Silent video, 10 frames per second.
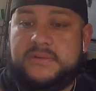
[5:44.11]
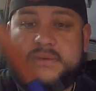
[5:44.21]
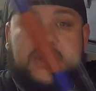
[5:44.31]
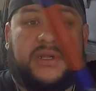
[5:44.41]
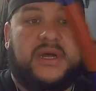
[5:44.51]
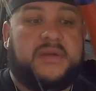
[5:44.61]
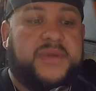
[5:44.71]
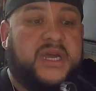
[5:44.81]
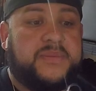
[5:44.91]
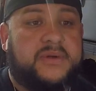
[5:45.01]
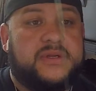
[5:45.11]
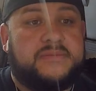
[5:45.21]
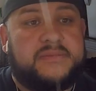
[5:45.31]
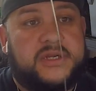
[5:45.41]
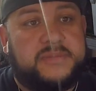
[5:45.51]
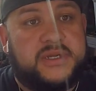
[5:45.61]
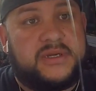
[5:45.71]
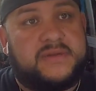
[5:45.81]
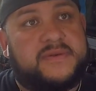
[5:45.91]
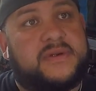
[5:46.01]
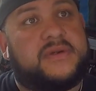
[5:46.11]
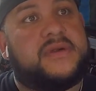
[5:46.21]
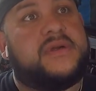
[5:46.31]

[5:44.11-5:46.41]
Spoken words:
a lot of backbone. You know, be good for